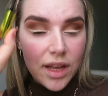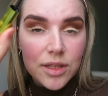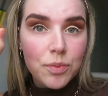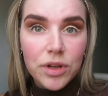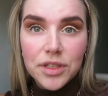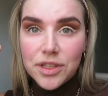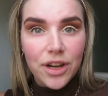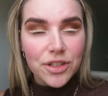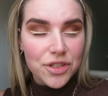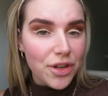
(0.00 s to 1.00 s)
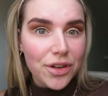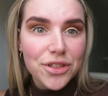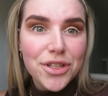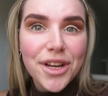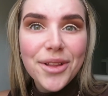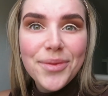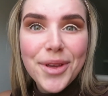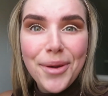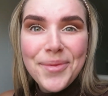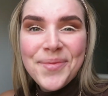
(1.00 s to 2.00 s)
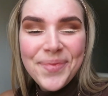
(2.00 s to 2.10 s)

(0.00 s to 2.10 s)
It's brilliant. Sorry, I just thought I should share that with you.